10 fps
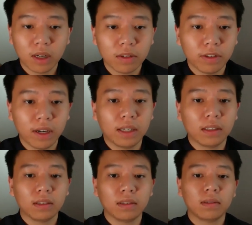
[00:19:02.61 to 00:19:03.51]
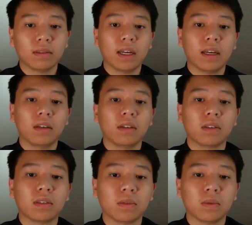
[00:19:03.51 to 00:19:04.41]
from our file and
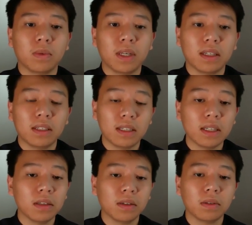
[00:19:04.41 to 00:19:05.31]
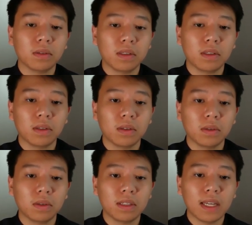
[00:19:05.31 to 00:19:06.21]
we continue
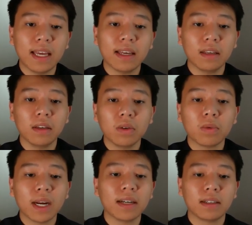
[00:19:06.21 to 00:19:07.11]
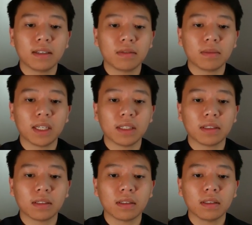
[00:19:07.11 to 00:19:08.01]
to take in new record
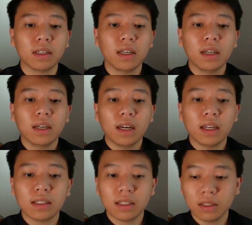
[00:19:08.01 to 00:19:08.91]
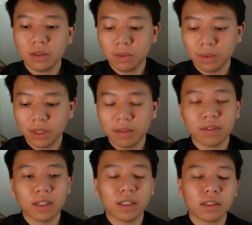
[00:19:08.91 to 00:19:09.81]
information until we
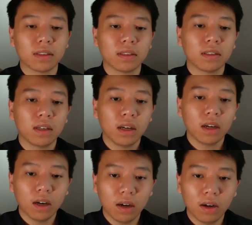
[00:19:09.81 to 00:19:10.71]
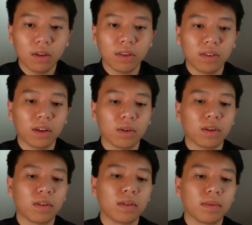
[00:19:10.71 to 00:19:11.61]
finish all the
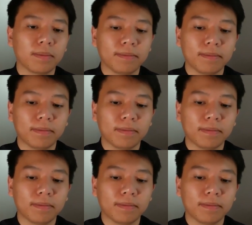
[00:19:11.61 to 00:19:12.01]
sequence.